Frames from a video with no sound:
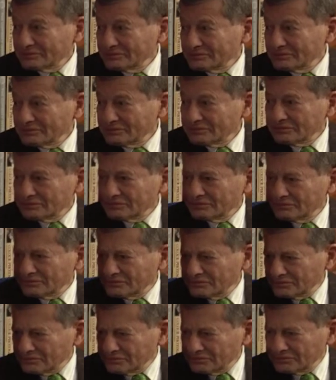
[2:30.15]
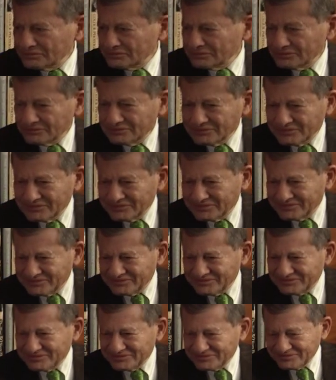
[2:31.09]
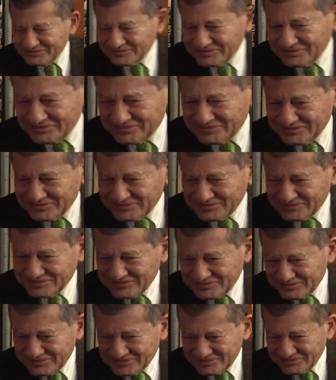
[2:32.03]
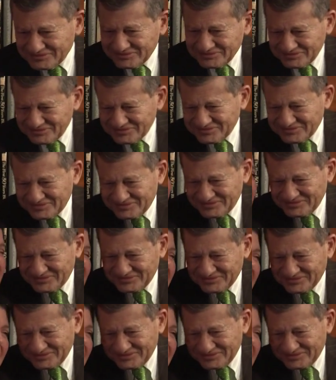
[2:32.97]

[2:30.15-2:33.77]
[no speech]